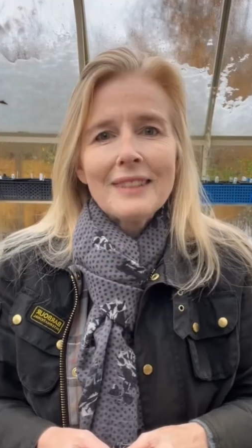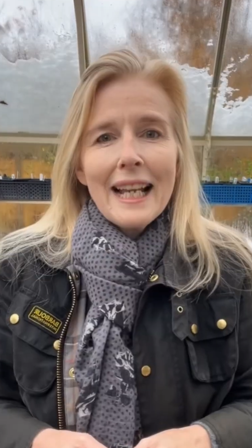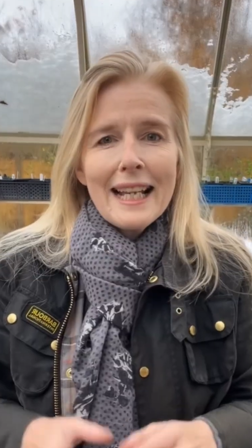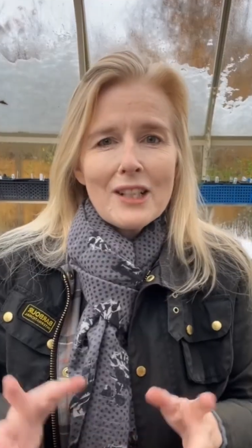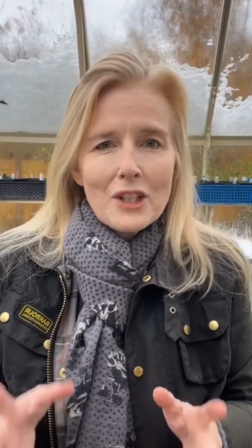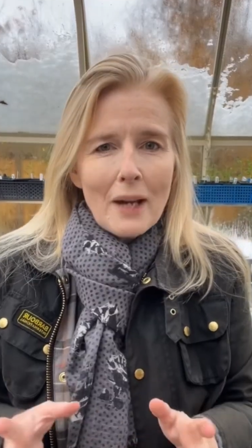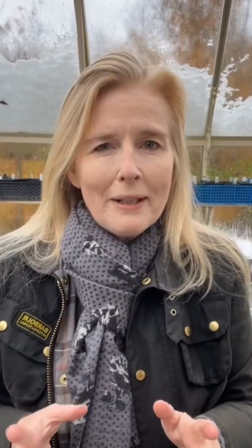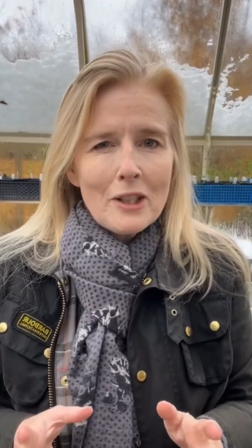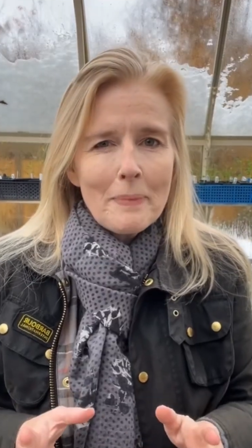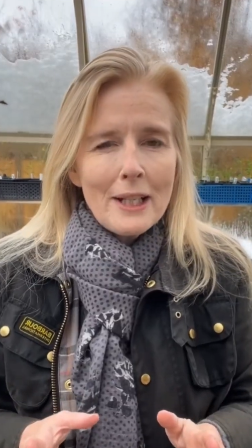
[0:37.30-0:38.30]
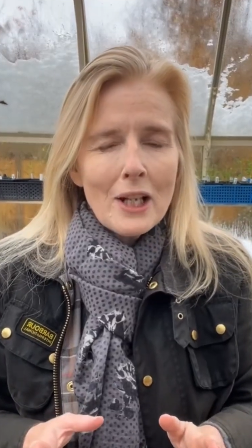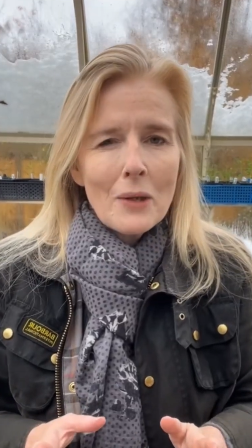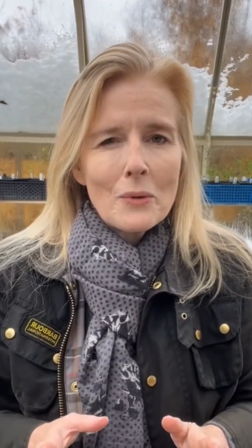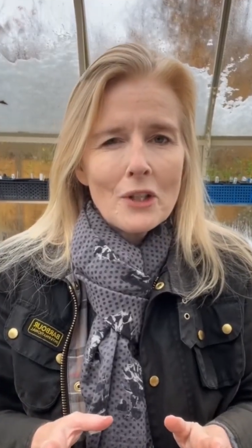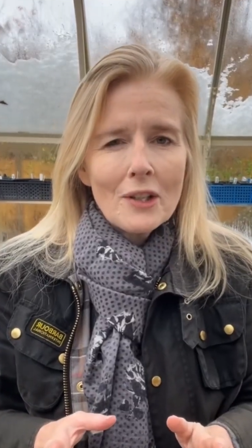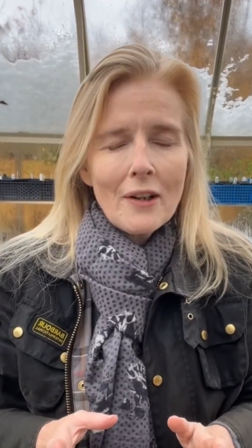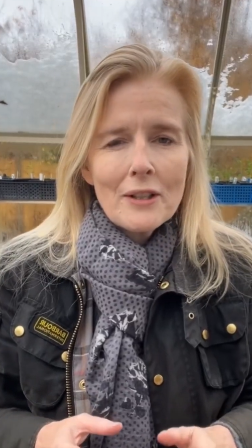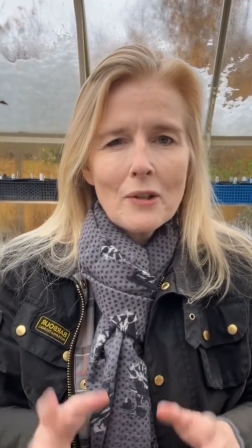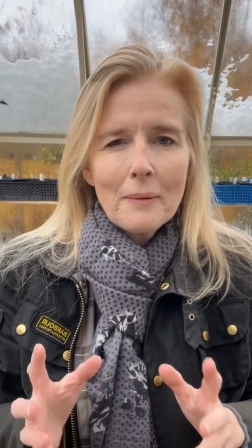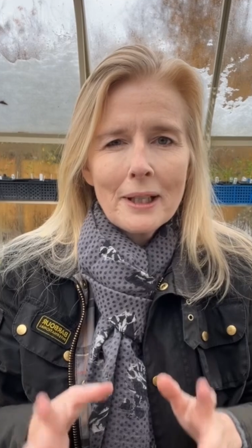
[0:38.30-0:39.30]
It's going to be cold tonight,
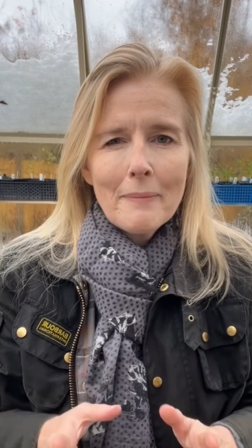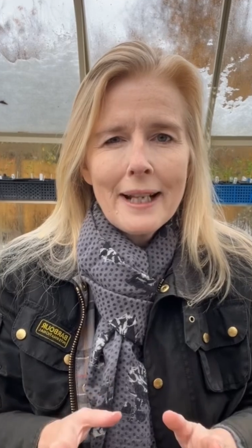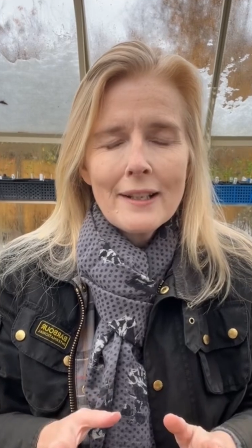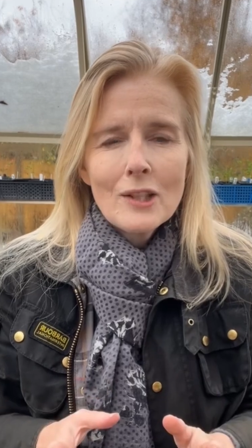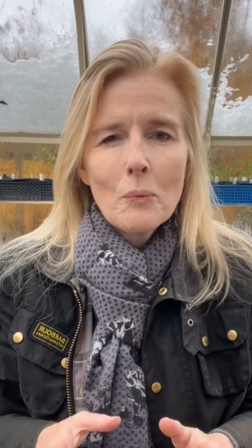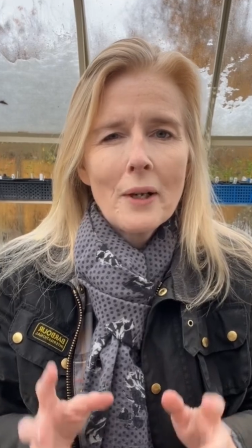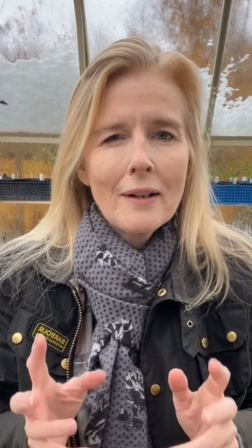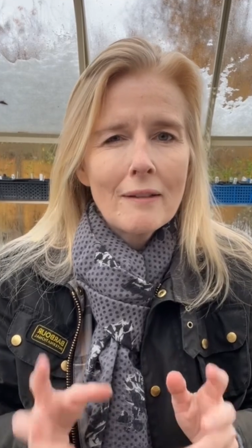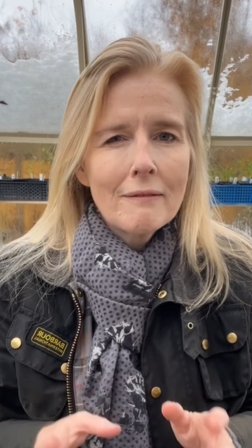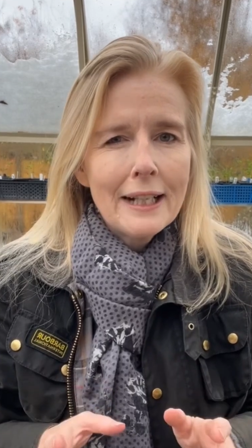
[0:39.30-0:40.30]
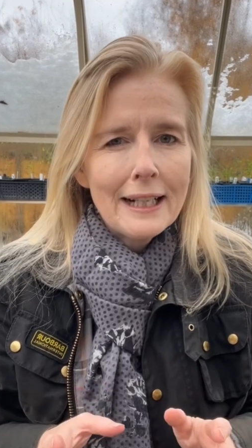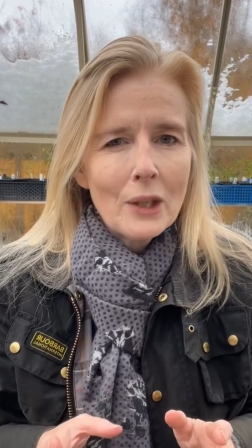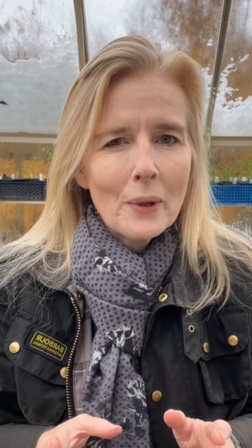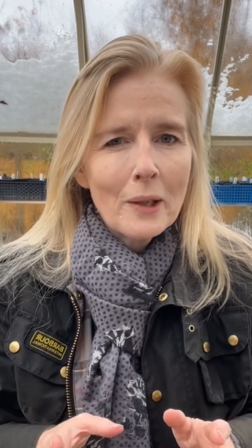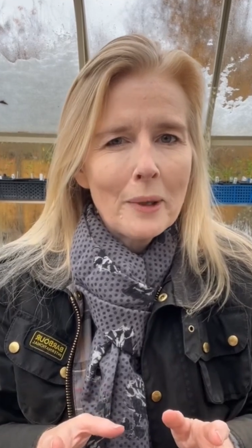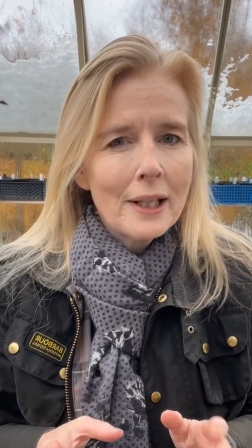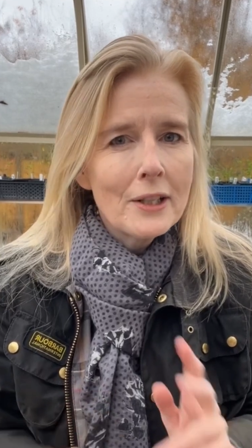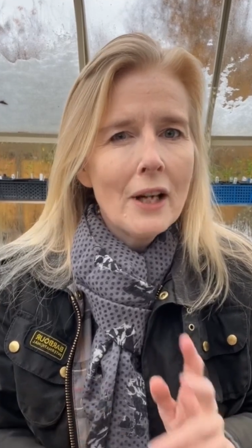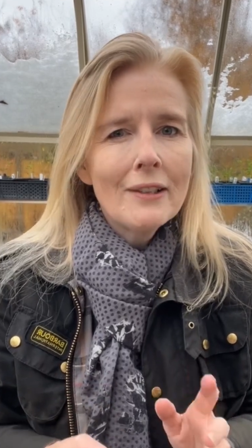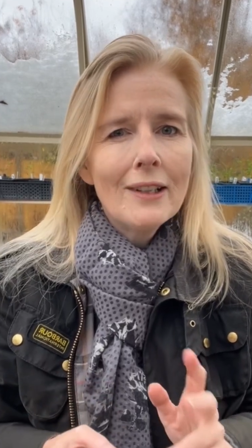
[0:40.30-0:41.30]
so I'm going to make this one a really quick one. I
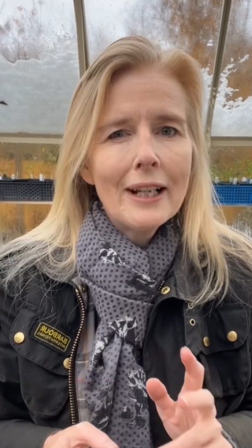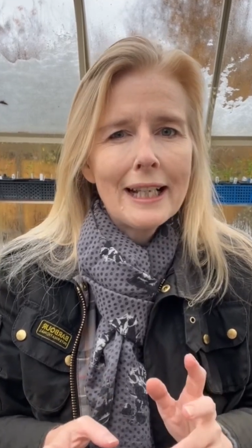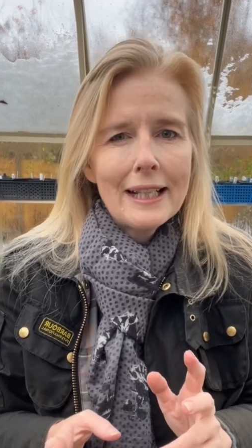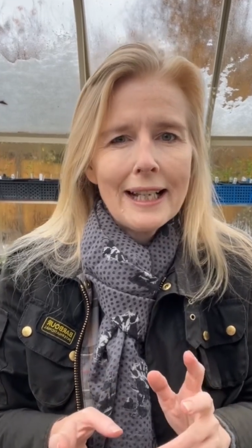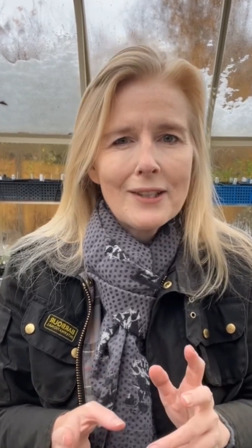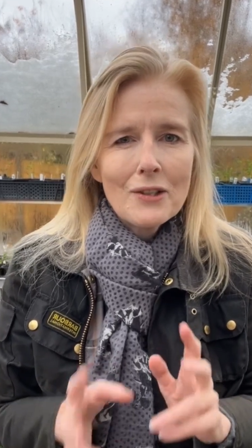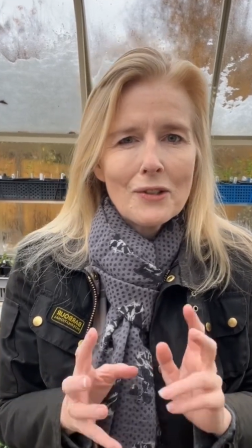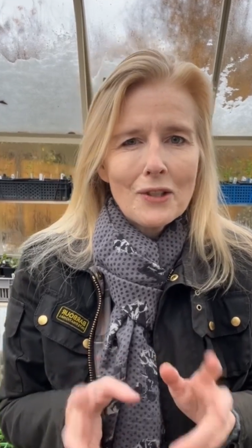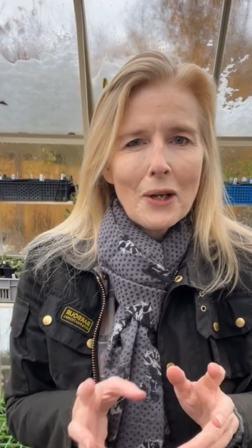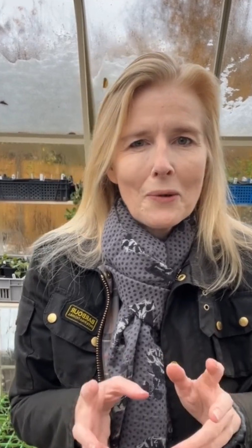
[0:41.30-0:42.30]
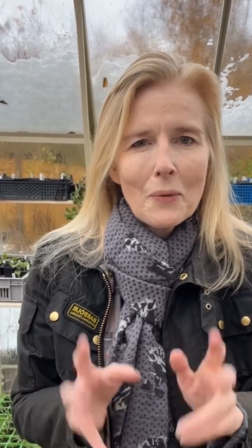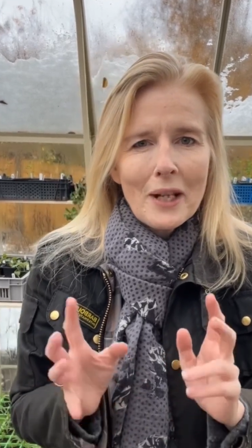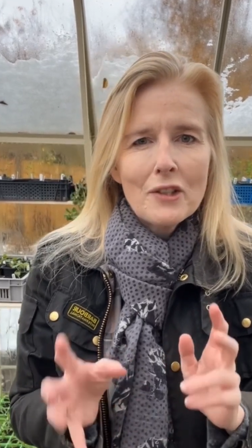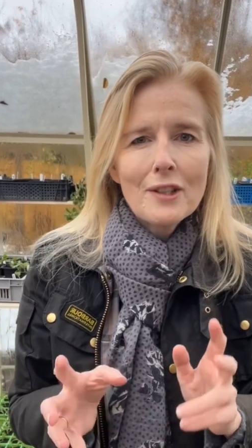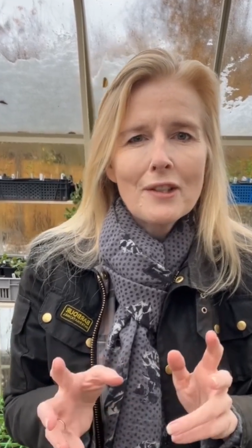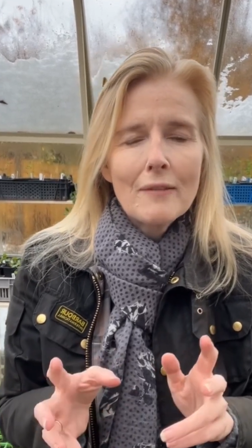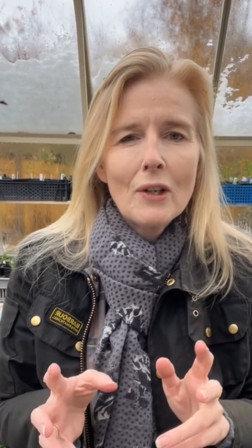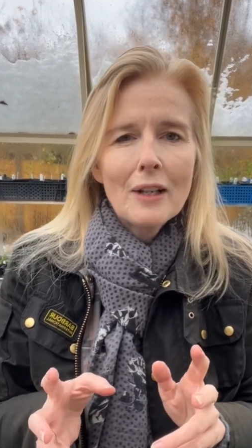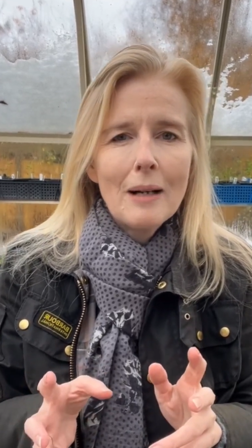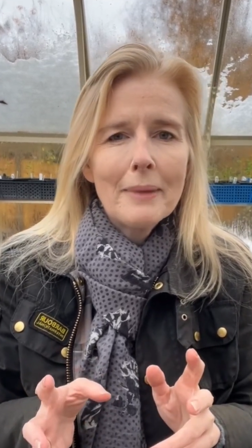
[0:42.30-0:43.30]
know you like a list. So questions I've
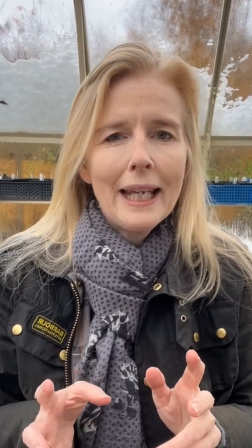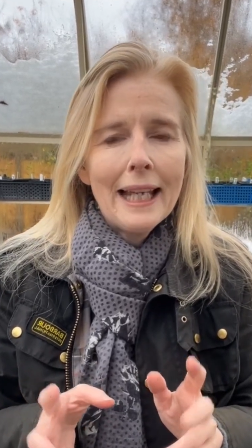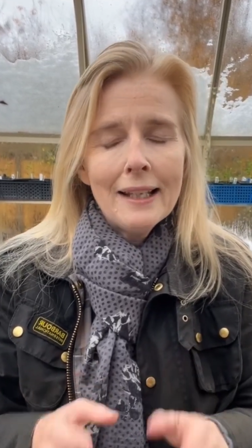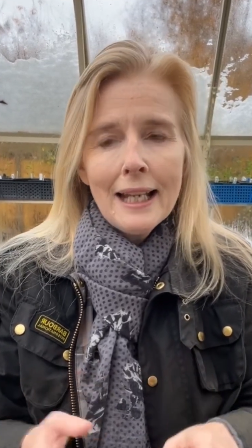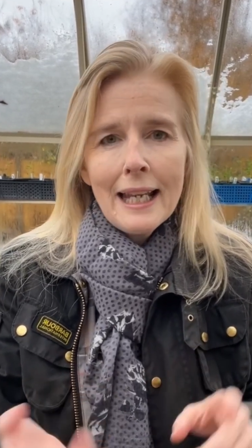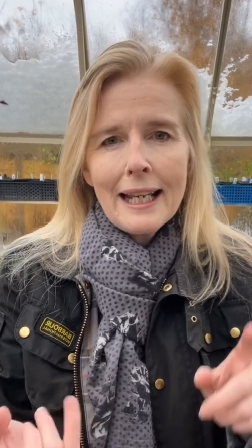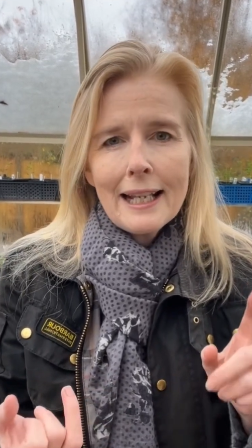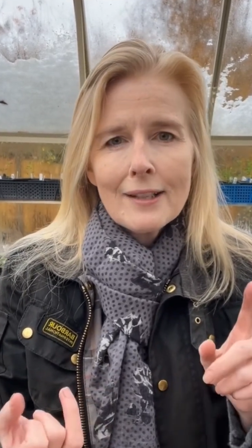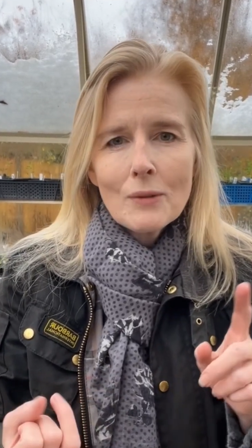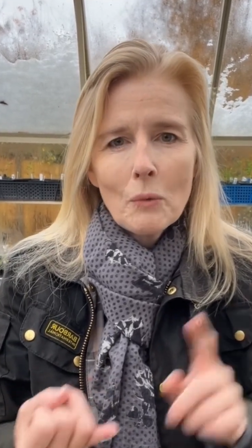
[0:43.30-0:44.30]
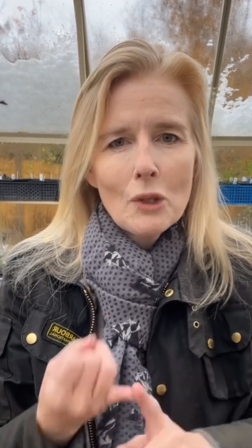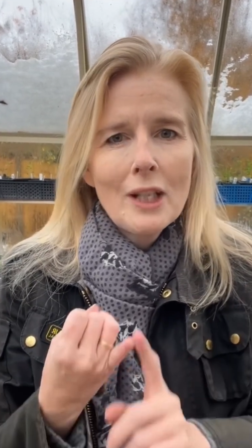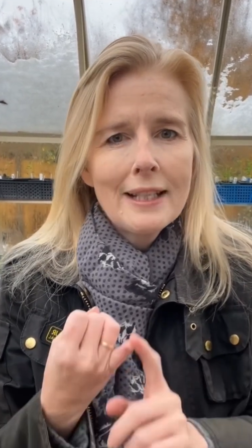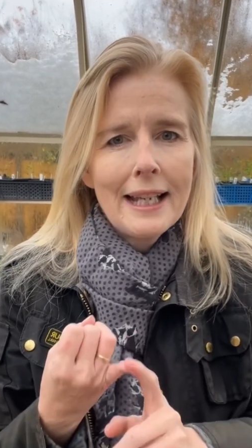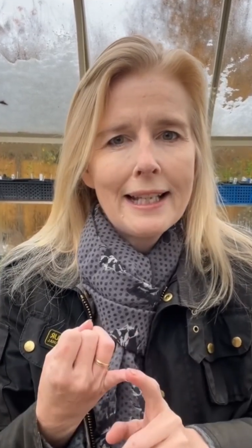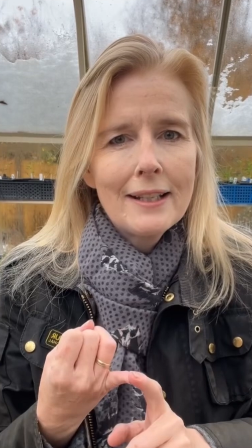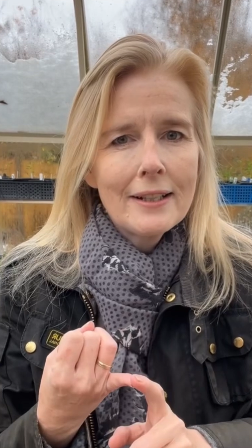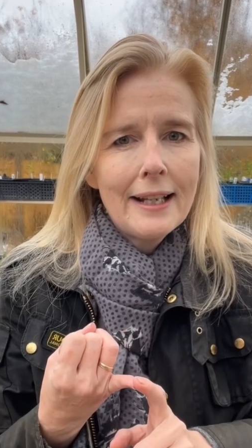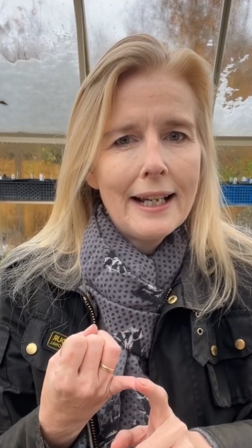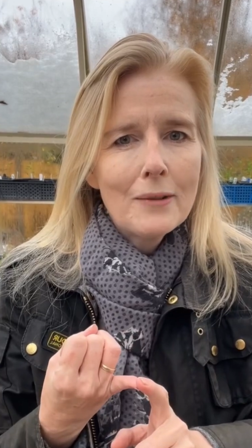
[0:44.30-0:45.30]
got coming in is, what should I take into
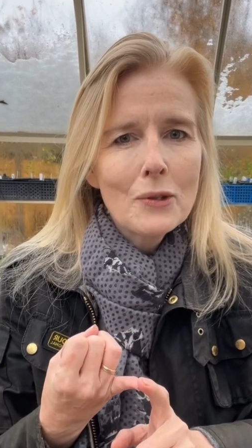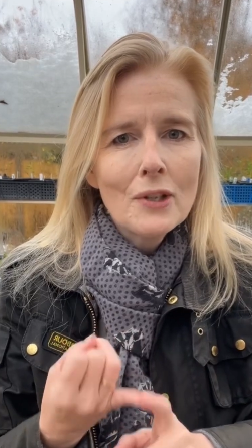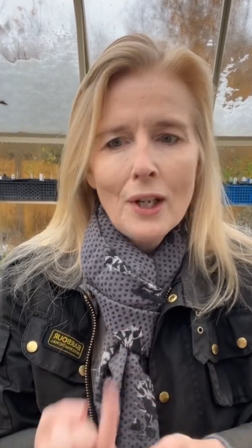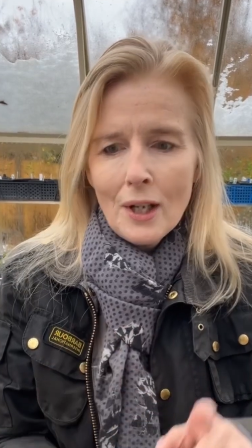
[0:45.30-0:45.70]
the house?